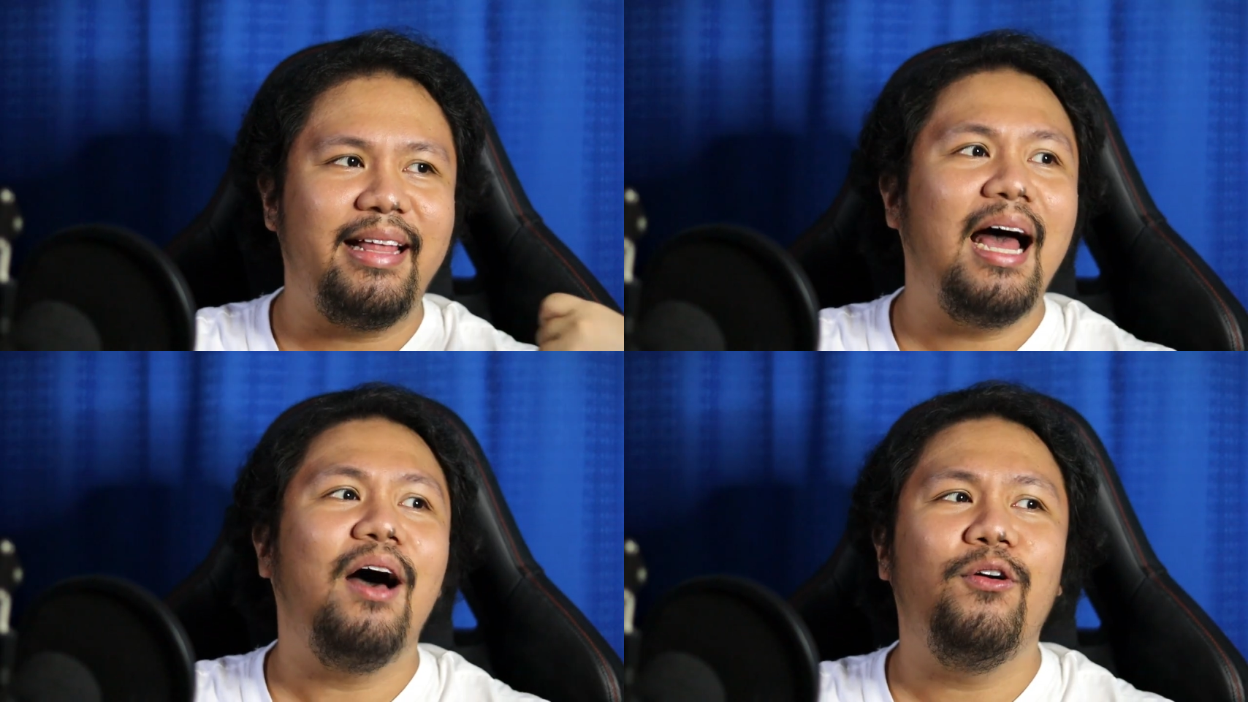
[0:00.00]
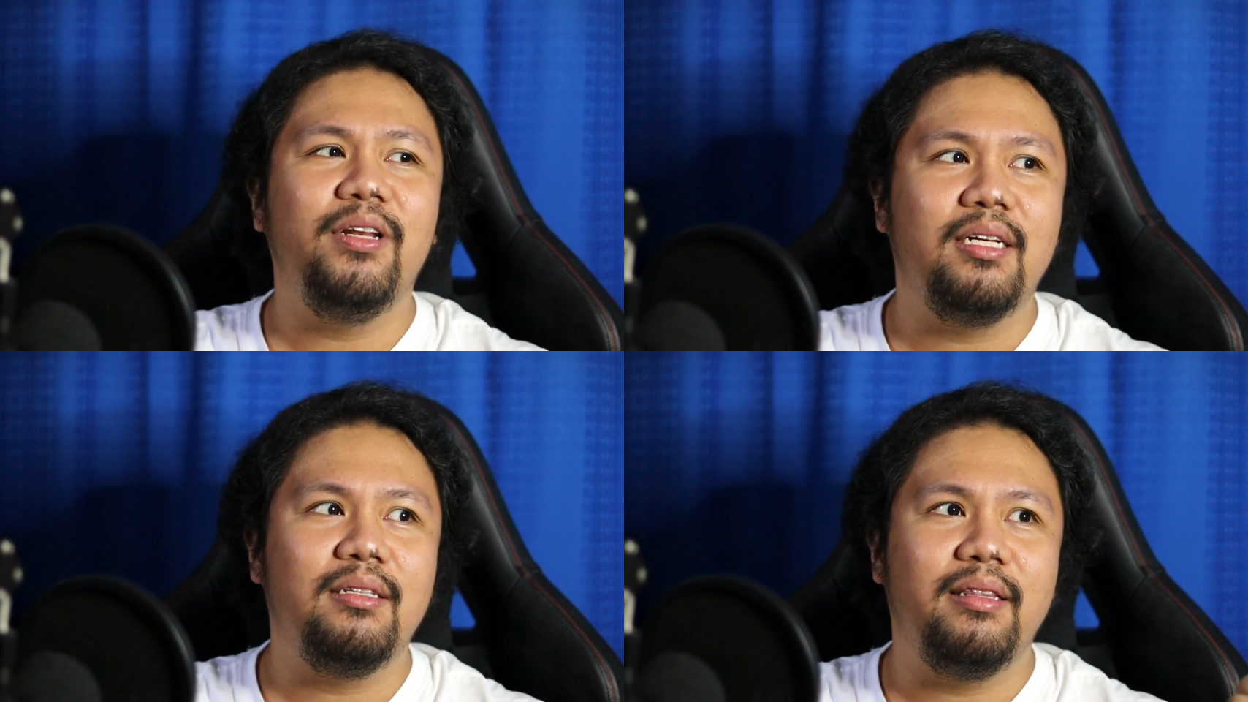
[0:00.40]

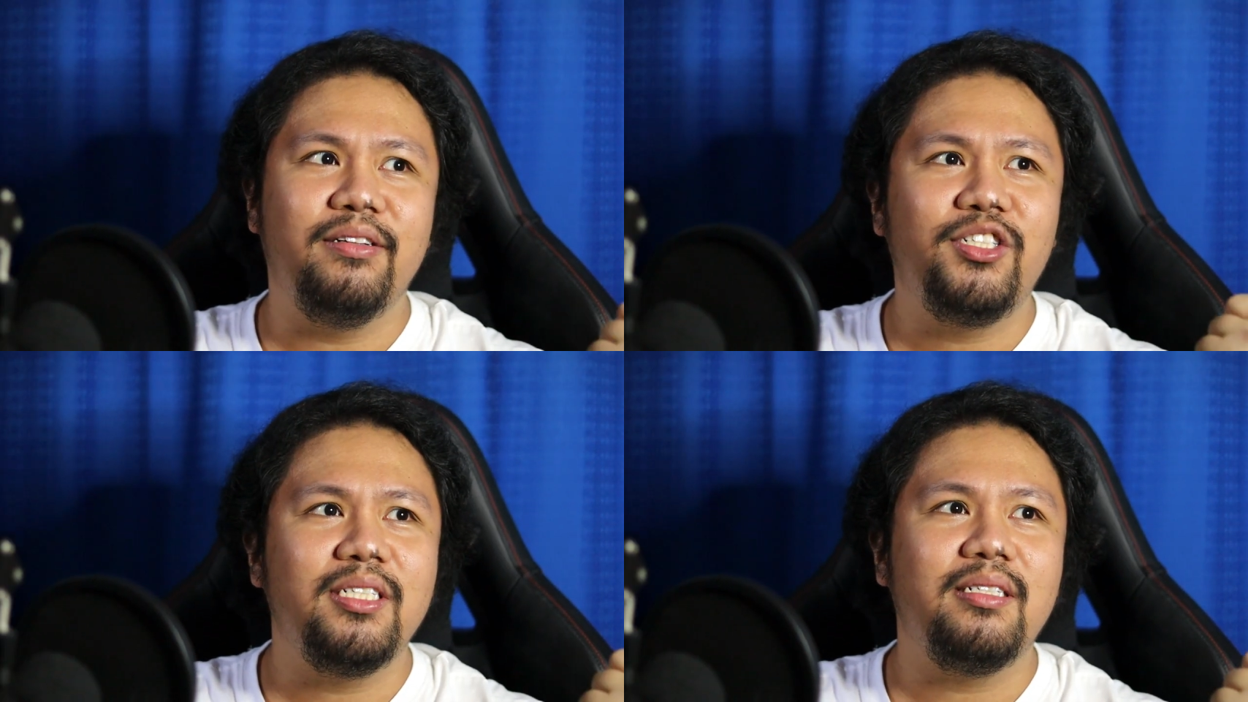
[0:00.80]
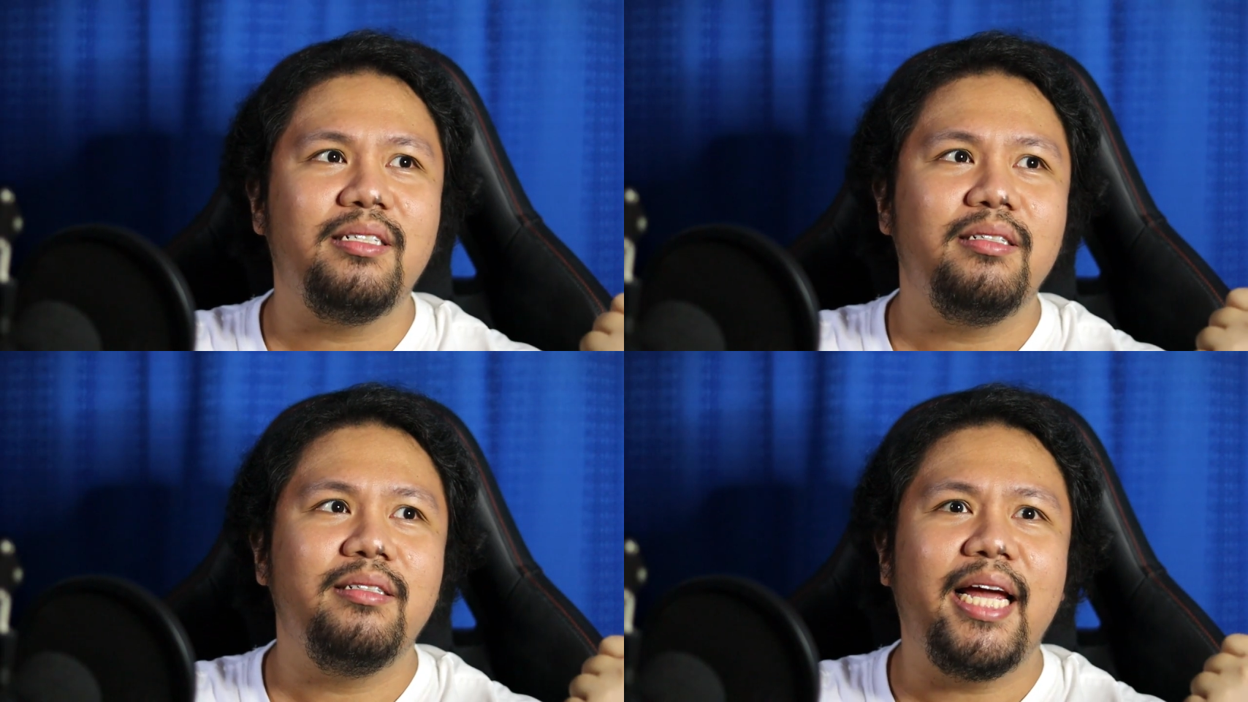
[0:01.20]
tao na they're
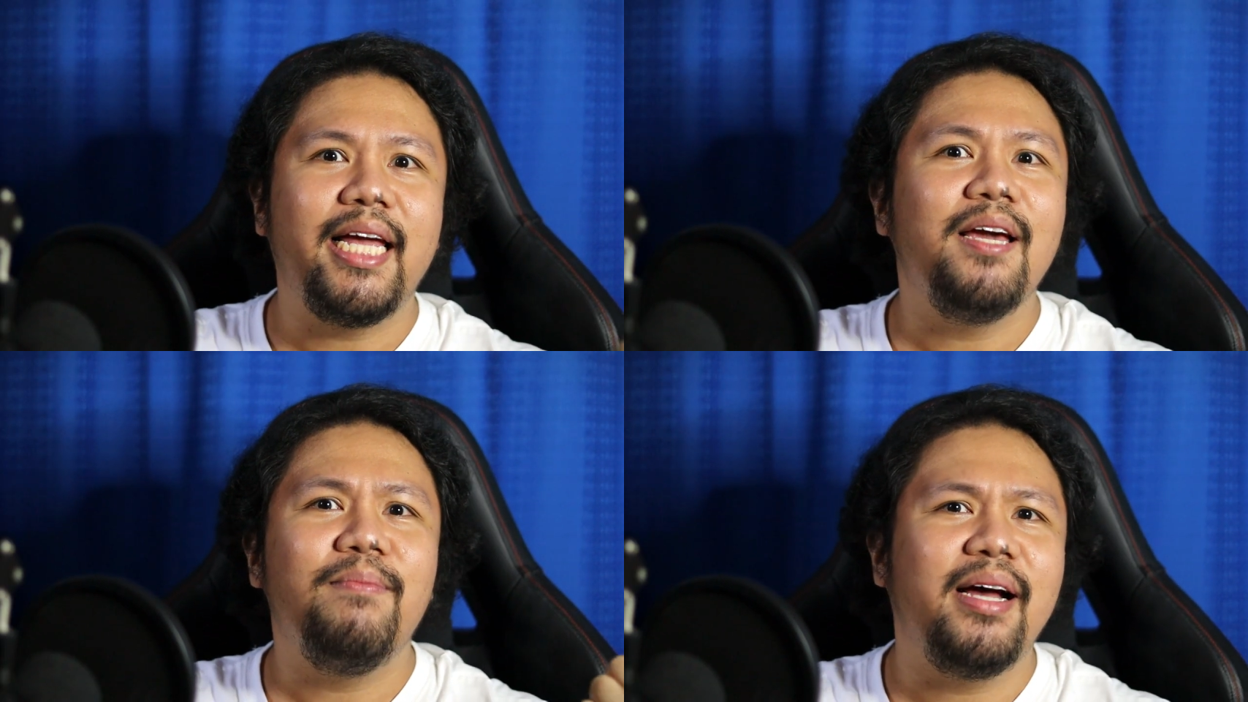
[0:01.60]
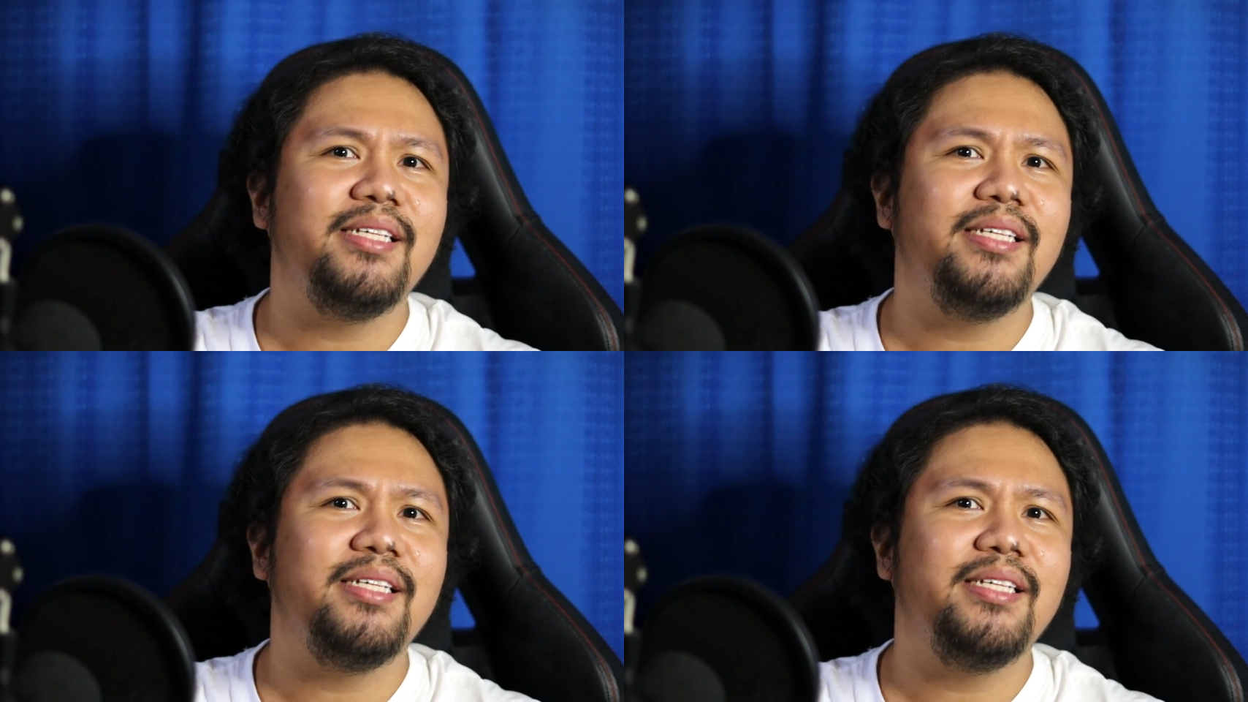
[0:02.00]
just taking